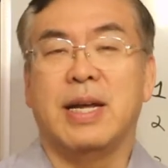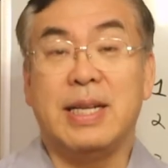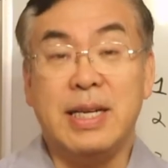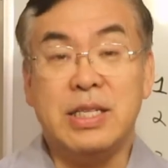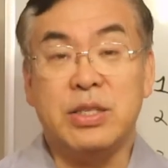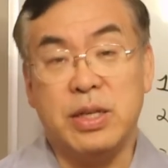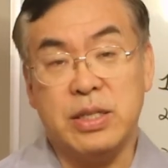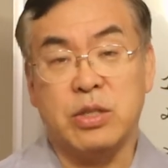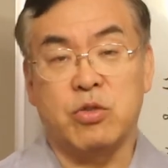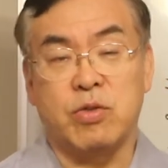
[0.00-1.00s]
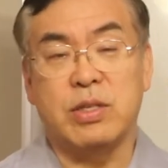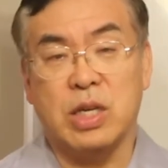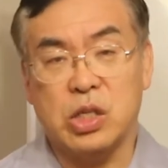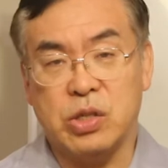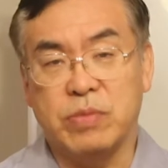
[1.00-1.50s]
least risk
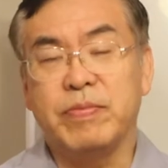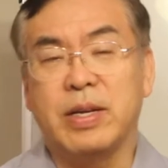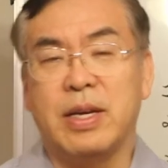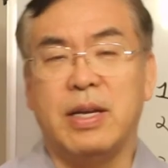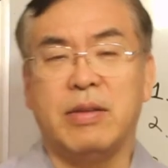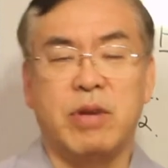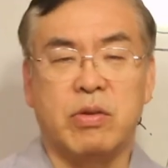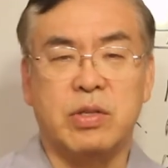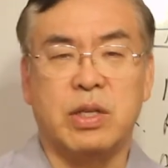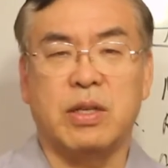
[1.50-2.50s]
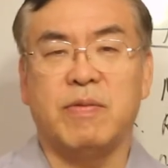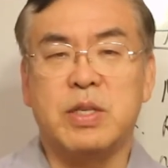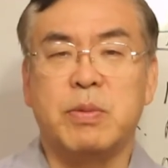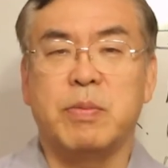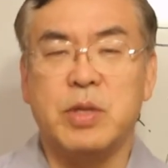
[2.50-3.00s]
transaction in real estate
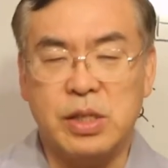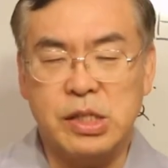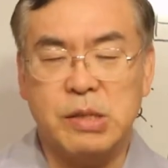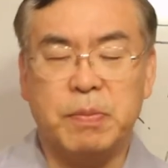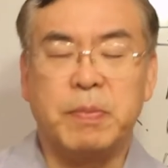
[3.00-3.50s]
investment business.